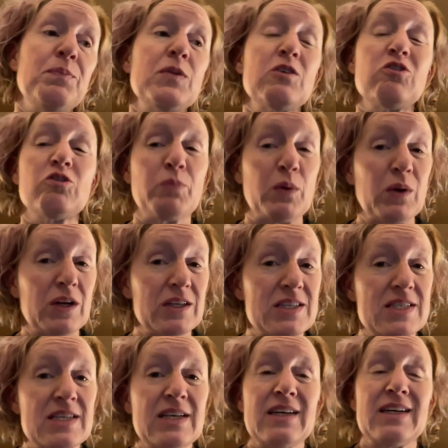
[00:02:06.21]

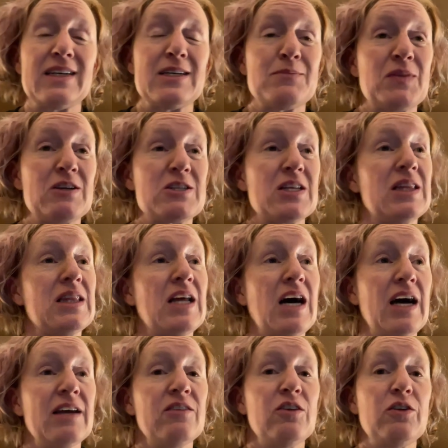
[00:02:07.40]
Sports, there's a lot
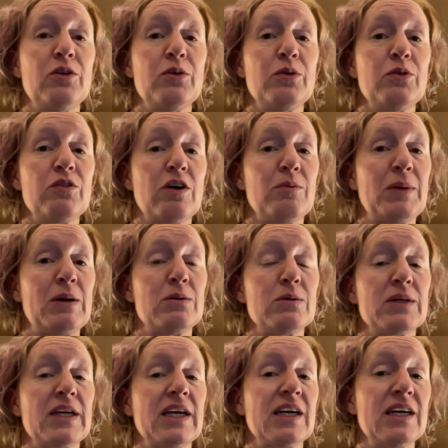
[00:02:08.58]
in the news about
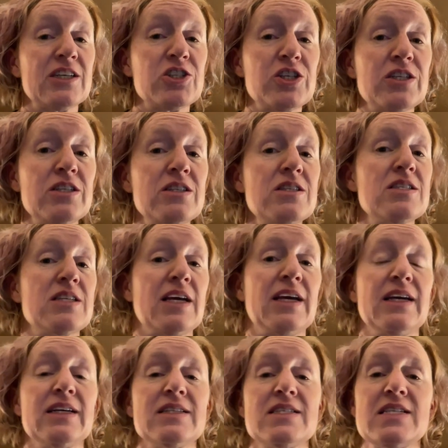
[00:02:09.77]
concussions
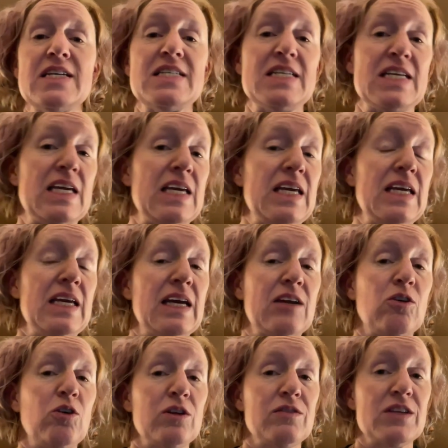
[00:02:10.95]
and CTE and
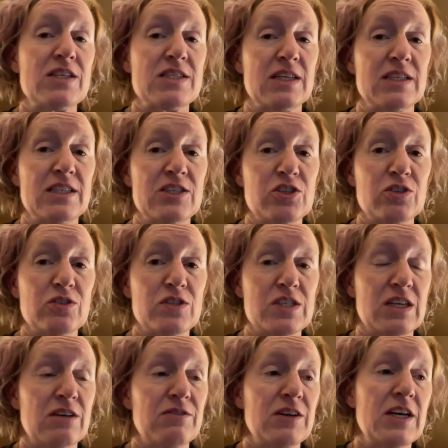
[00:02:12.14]
all of this additional
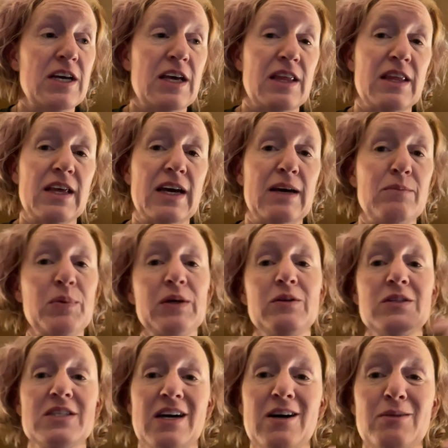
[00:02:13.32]
stuff that
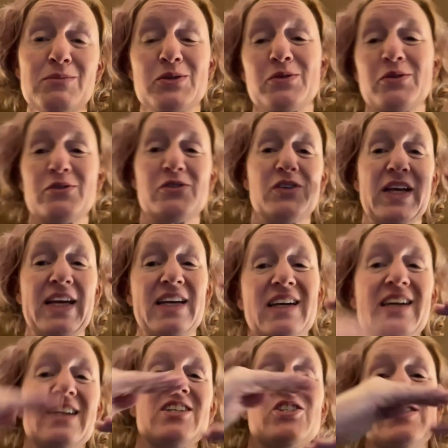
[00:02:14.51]
builds up. So those are like
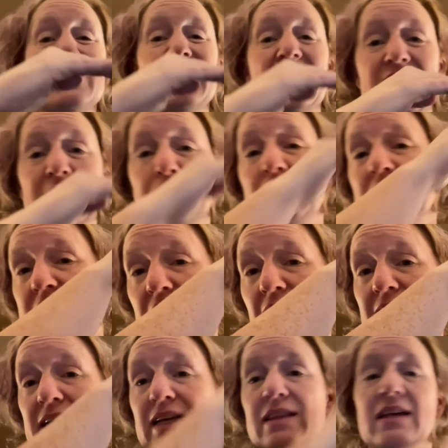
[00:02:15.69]
concussions that keep
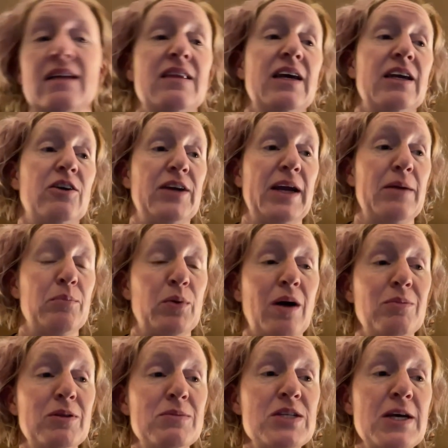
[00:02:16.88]
stacking that then create
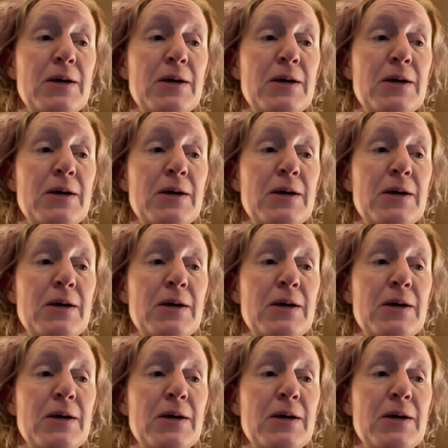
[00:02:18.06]
problems.